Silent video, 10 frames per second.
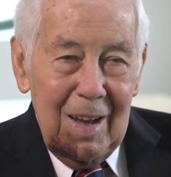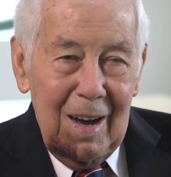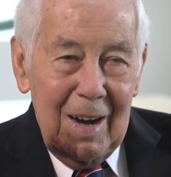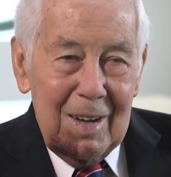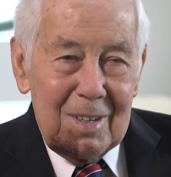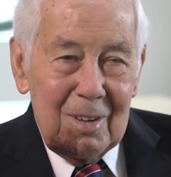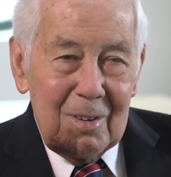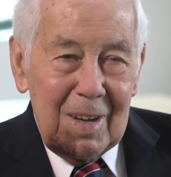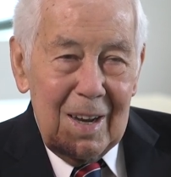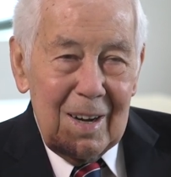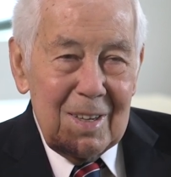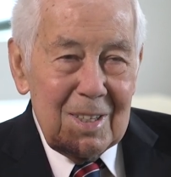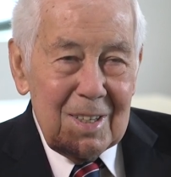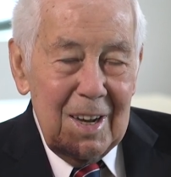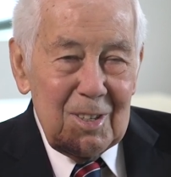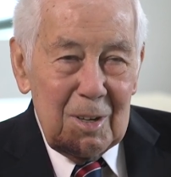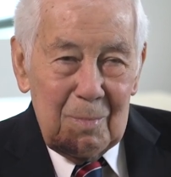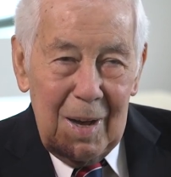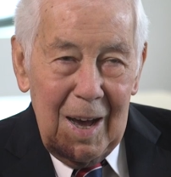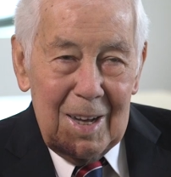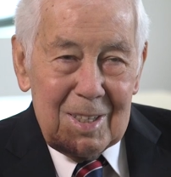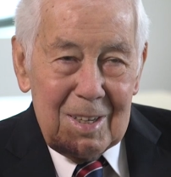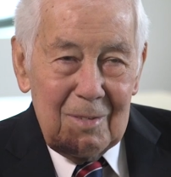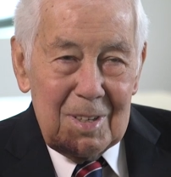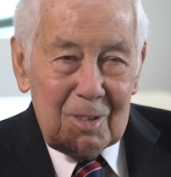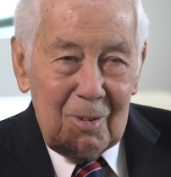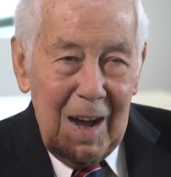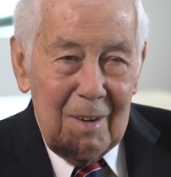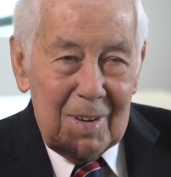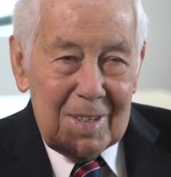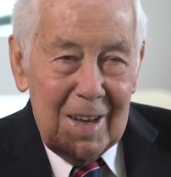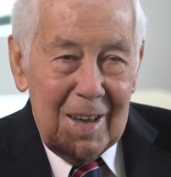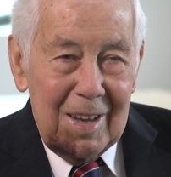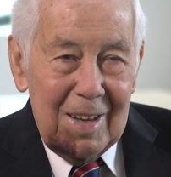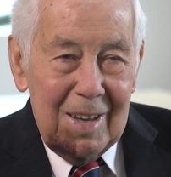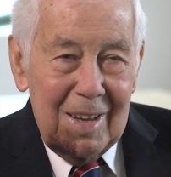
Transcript: to get legislation passed of this gravity